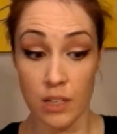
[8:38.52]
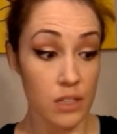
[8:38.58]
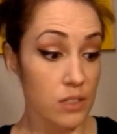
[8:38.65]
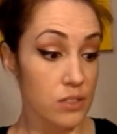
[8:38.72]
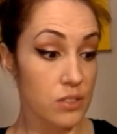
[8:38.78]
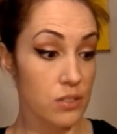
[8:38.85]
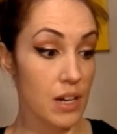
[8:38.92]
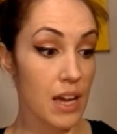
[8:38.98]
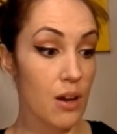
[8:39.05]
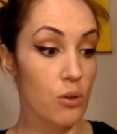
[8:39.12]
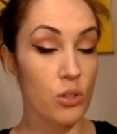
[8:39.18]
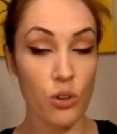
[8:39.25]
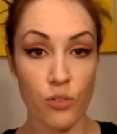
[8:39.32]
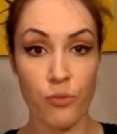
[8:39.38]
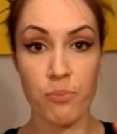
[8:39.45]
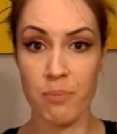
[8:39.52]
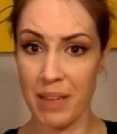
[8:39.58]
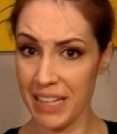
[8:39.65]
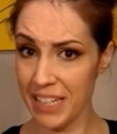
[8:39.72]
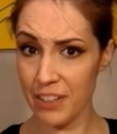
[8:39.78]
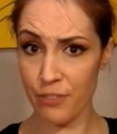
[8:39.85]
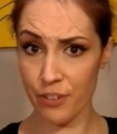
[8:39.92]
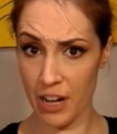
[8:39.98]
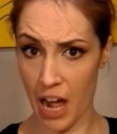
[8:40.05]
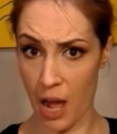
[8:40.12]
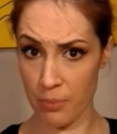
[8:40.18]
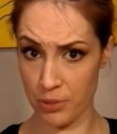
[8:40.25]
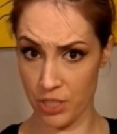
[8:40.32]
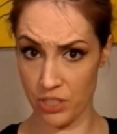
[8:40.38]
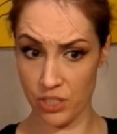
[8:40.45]
So now you have many different
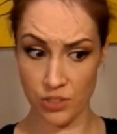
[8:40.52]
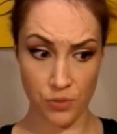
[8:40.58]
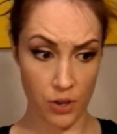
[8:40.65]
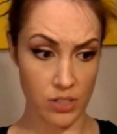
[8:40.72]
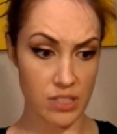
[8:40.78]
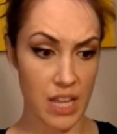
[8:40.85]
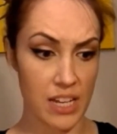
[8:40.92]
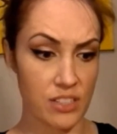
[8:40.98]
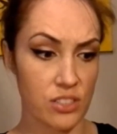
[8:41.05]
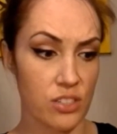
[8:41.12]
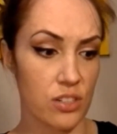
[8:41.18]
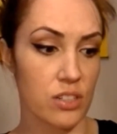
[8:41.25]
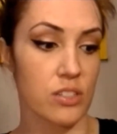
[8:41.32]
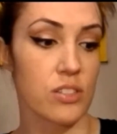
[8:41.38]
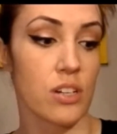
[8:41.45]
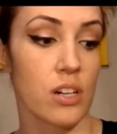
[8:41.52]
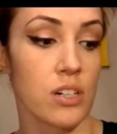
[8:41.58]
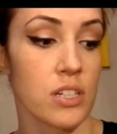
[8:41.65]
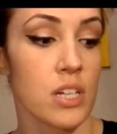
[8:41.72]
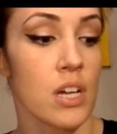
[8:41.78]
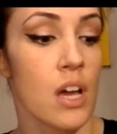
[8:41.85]
options as far as lashes are concerned.